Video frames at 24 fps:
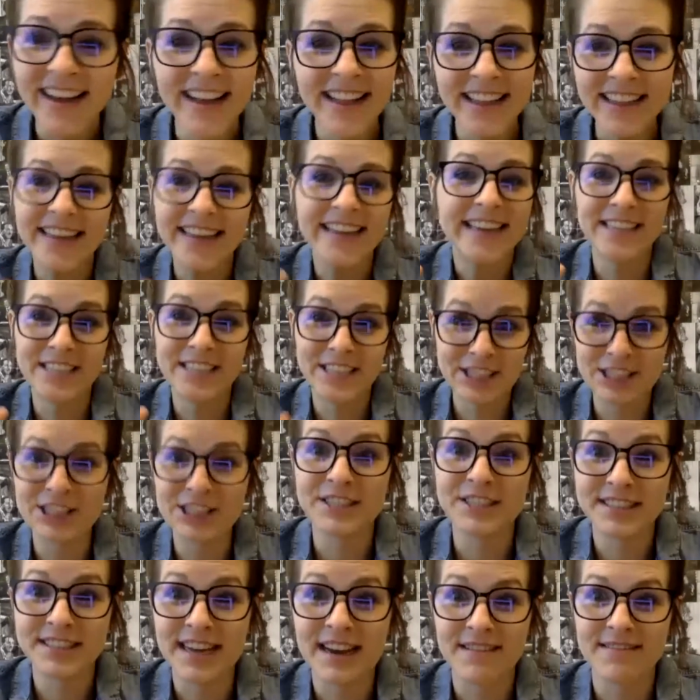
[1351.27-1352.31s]
Like, it's
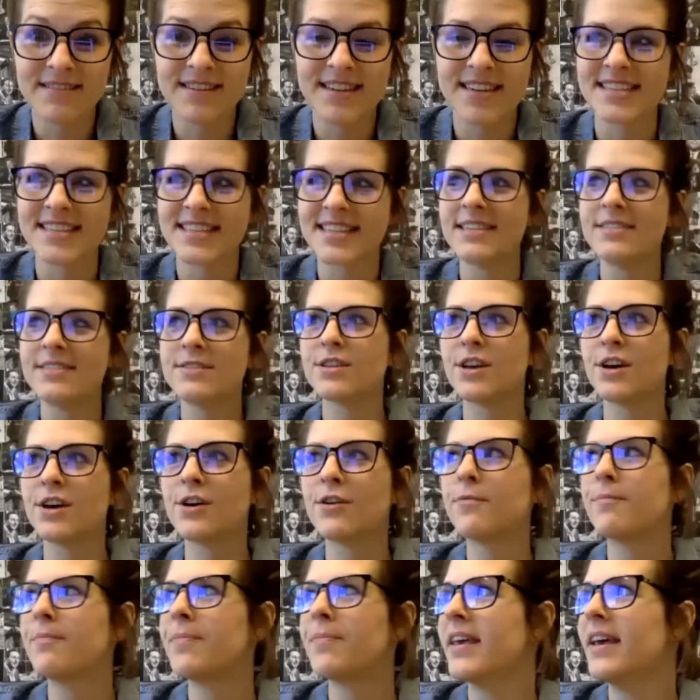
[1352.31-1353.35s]
just how it is. And
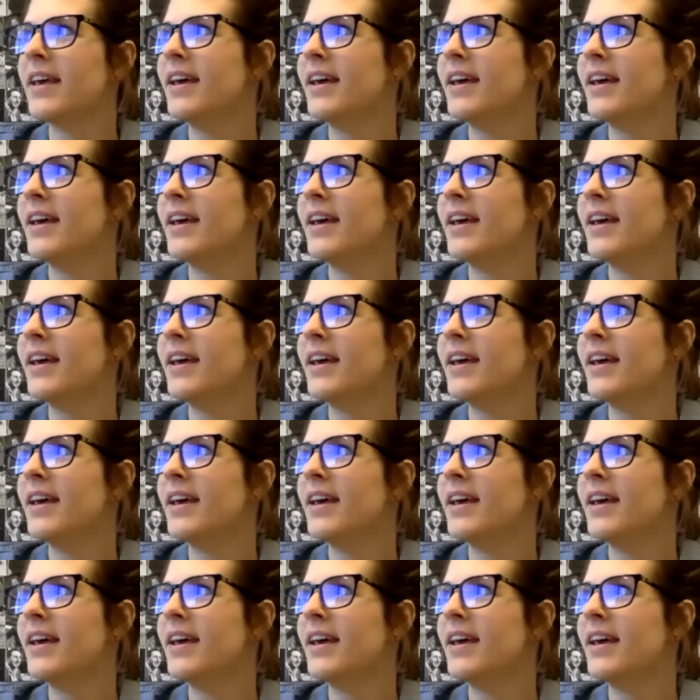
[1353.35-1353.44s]
so